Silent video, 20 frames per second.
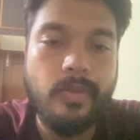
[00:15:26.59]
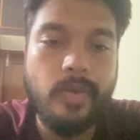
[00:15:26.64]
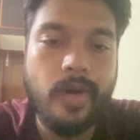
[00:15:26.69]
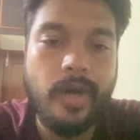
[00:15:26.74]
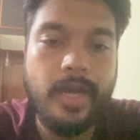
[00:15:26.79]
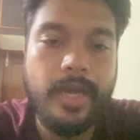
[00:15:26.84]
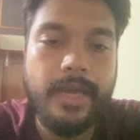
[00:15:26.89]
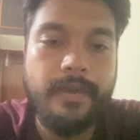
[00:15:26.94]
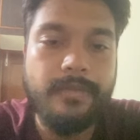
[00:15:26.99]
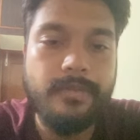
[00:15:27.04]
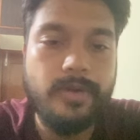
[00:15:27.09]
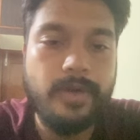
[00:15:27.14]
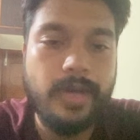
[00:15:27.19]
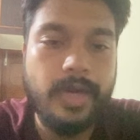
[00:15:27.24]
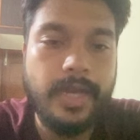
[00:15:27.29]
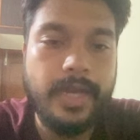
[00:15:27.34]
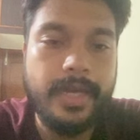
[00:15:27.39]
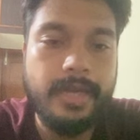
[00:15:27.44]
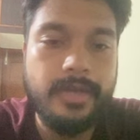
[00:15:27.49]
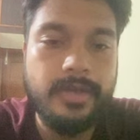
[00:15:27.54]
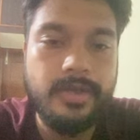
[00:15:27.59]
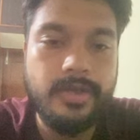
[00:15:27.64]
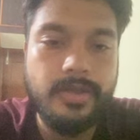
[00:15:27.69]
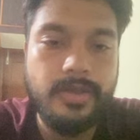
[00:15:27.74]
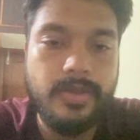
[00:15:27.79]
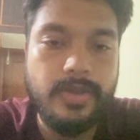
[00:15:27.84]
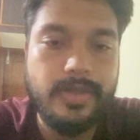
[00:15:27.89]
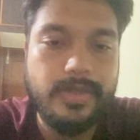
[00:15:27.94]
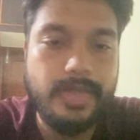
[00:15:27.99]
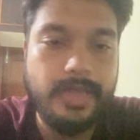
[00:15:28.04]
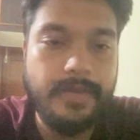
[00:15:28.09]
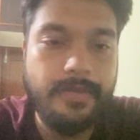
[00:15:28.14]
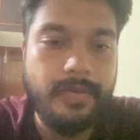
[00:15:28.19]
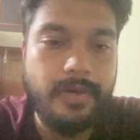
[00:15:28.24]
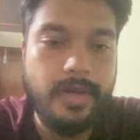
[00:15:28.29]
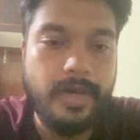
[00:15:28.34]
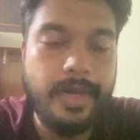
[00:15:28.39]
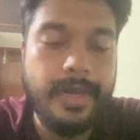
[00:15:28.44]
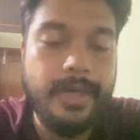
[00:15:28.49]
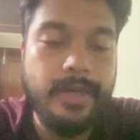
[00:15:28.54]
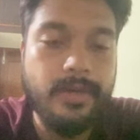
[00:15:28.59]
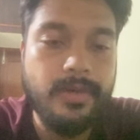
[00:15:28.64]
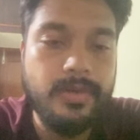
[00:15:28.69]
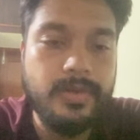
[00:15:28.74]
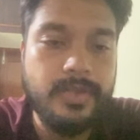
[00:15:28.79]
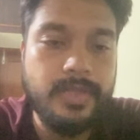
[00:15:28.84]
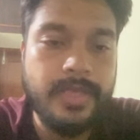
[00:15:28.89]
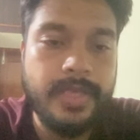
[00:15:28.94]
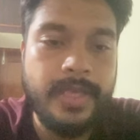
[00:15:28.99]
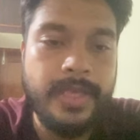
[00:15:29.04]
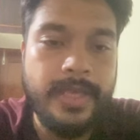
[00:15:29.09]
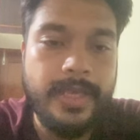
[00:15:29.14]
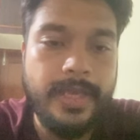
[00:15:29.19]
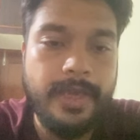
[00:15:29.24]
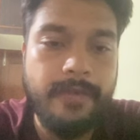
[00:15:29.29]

what I would like to do is I would like to see